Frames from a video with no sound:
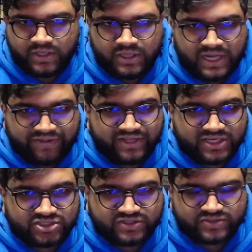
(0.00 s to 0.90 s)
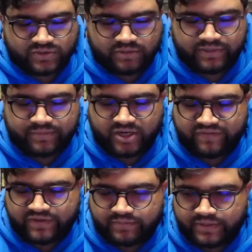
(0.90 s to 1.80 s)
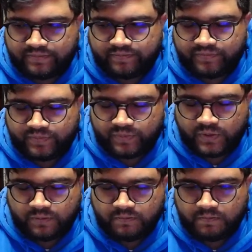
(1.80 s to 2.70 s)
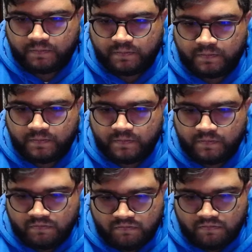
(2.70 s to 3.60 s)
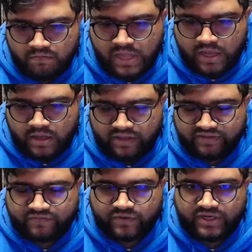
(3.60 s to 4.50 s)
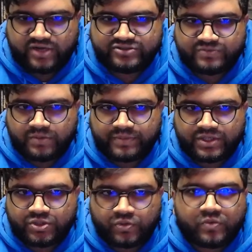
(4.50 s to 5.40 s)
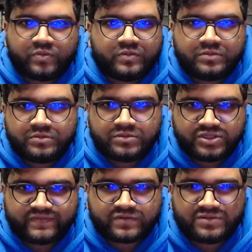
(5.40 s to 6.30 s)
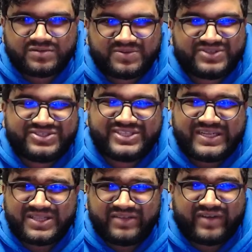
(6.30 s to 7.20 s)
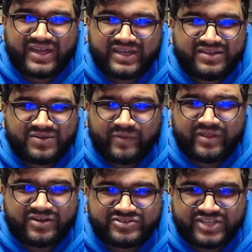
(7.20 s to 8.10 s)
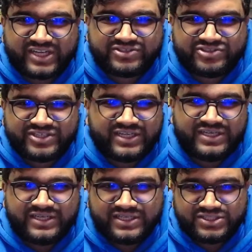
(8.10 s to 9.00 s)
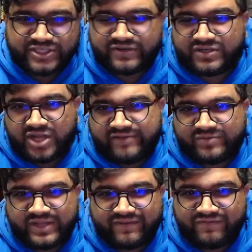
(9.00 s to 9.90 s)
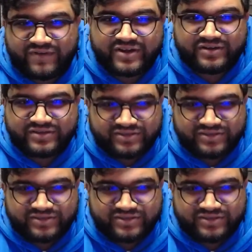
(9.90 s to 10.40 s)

I think injuries were a big part of it, but I think the 49ers won't be too difficult. Plus, it's at Levi. The weather's nice. Jared Goff will have fun.